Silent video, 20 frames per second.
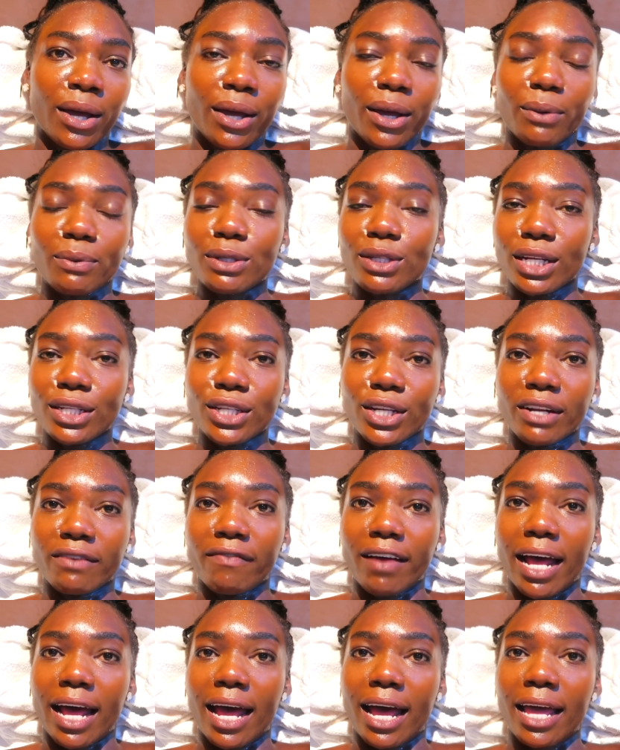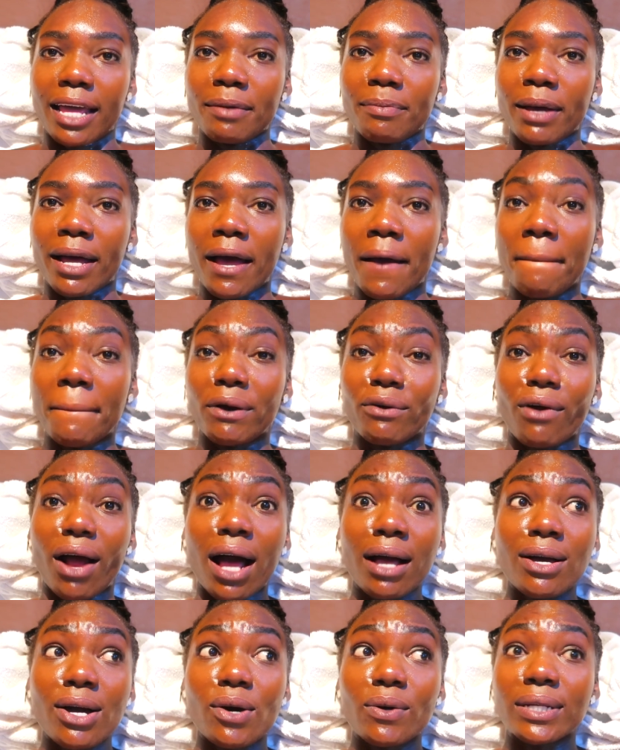It was such a good vibe.
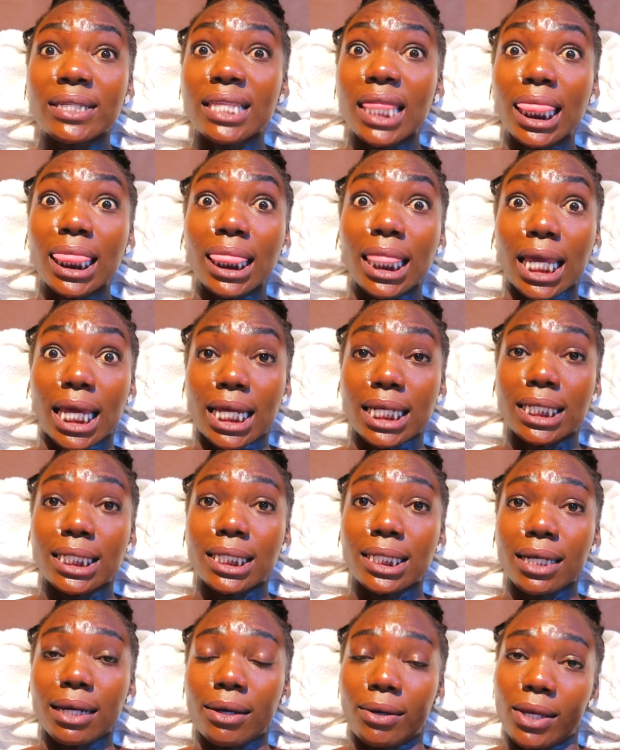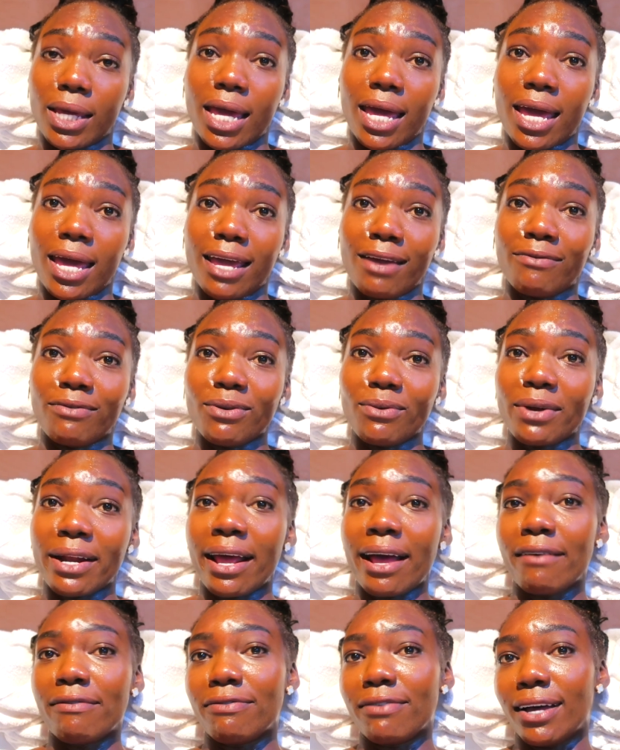Morocco is lit, okay? If you want to
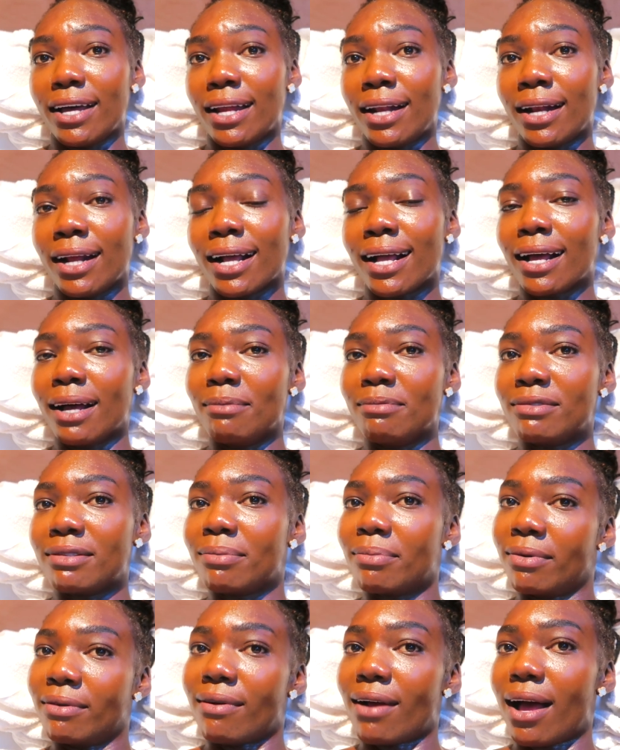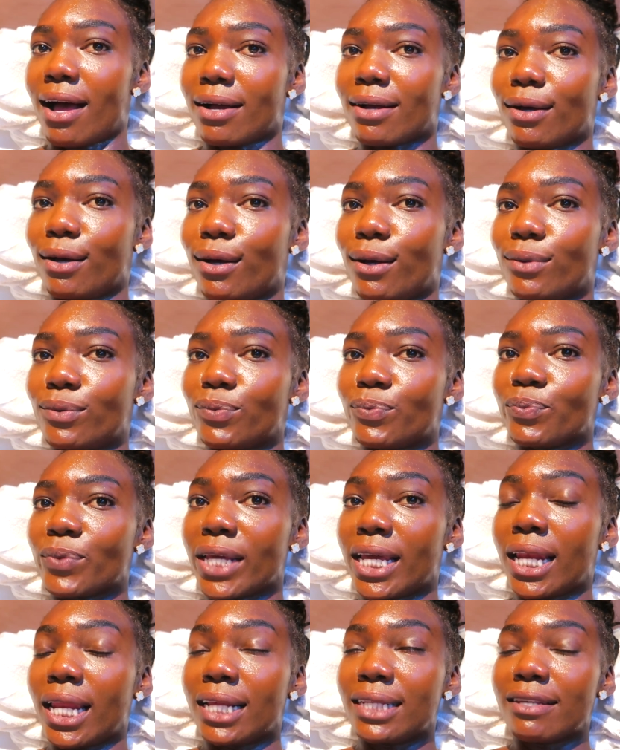have fun, come to Morocco.
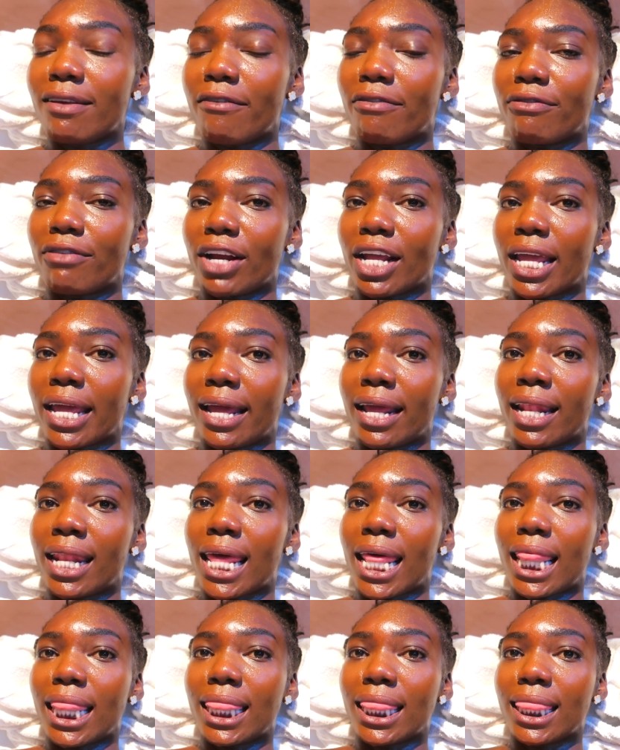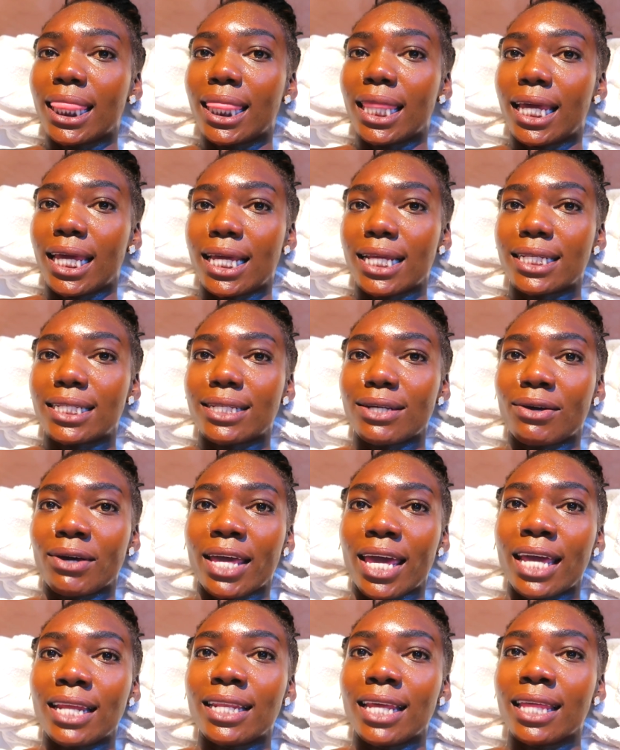It is freaking lit,
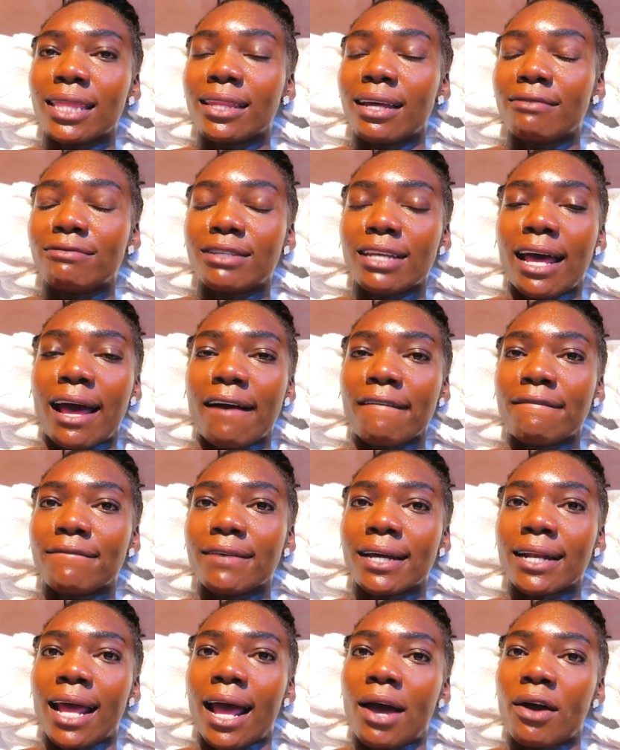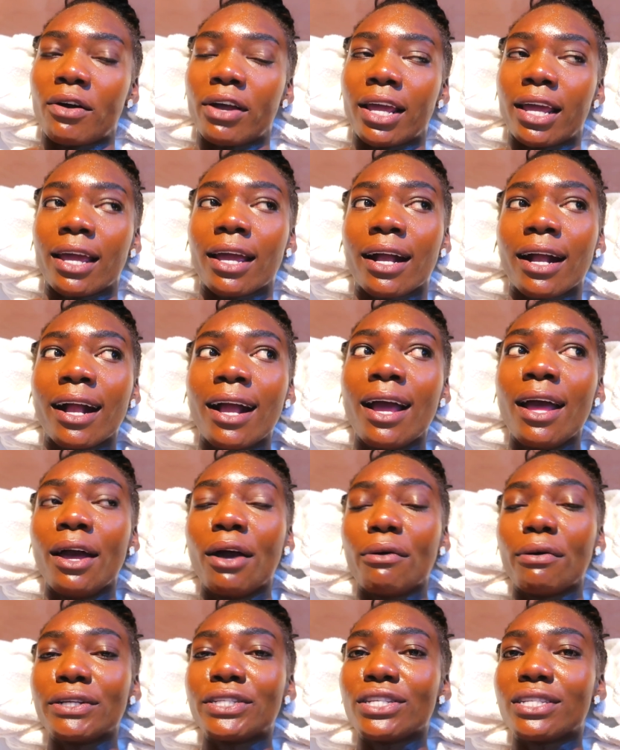okay? They love to have fun out here,
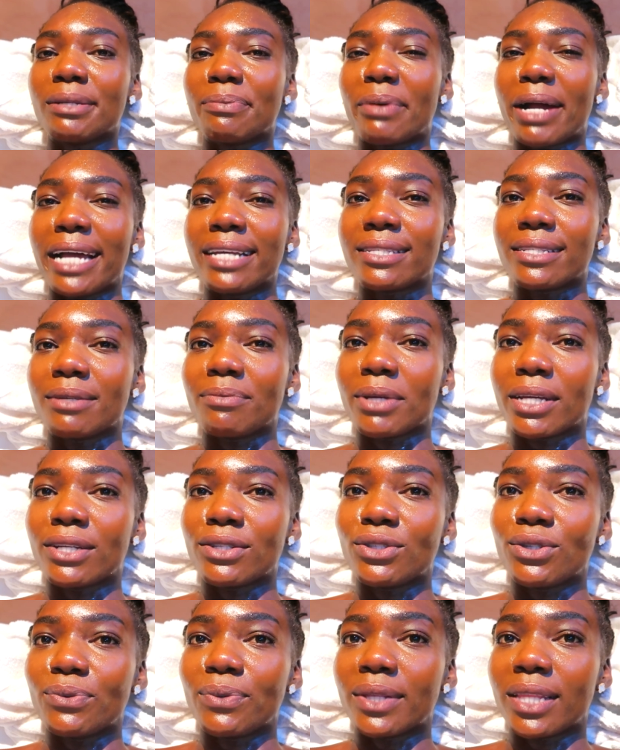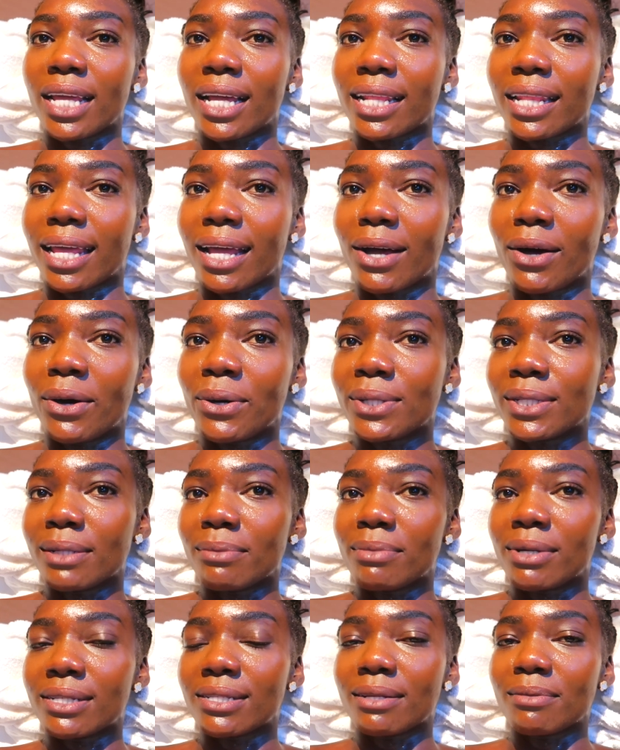which is surprising because you would think like, oh, it's a
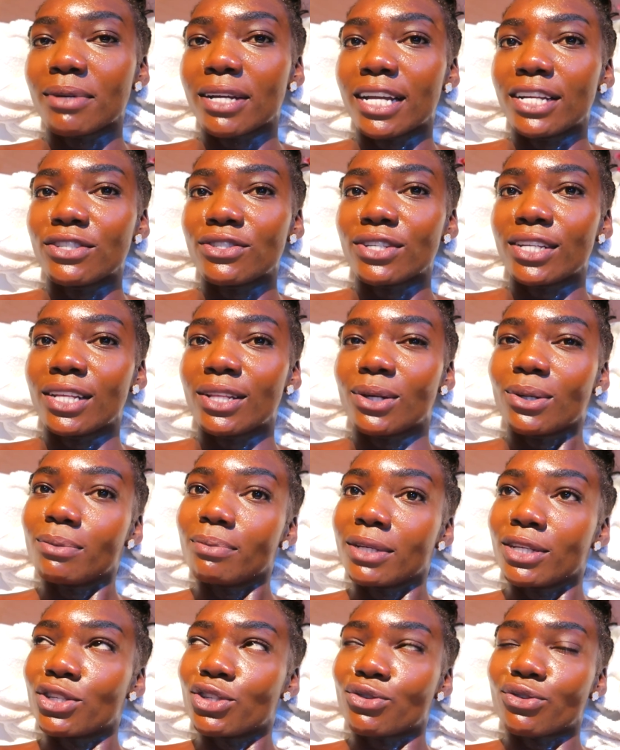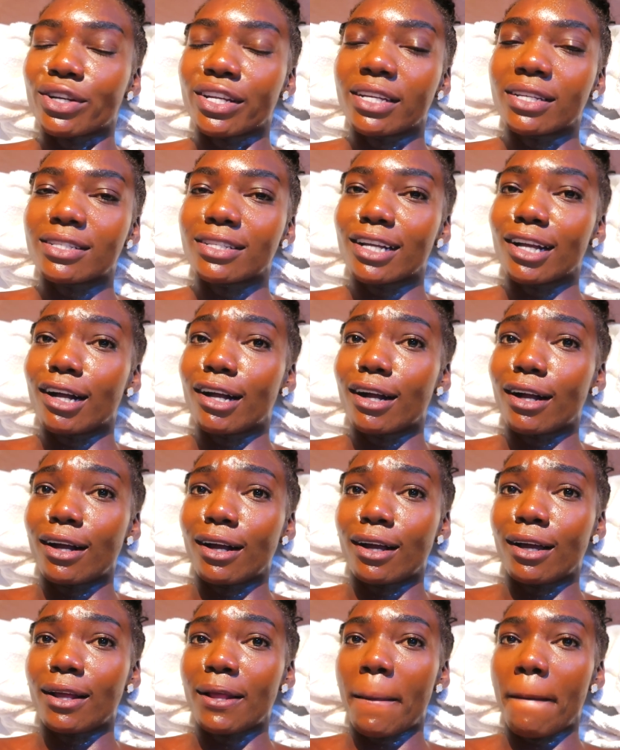Muslim country. There would be strict.
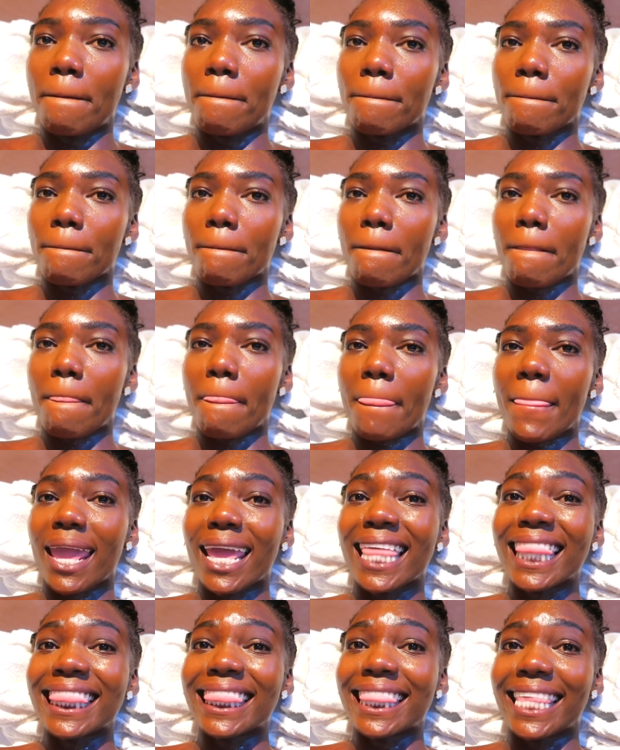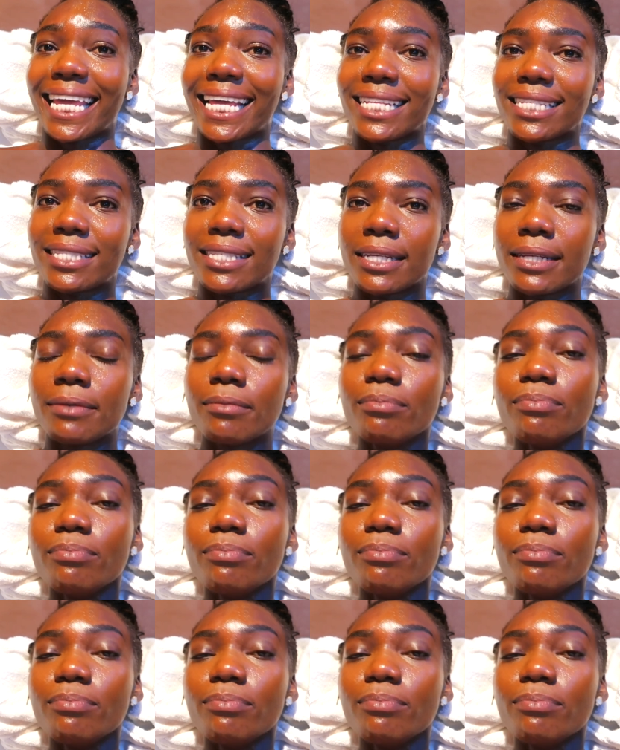Girl, lit.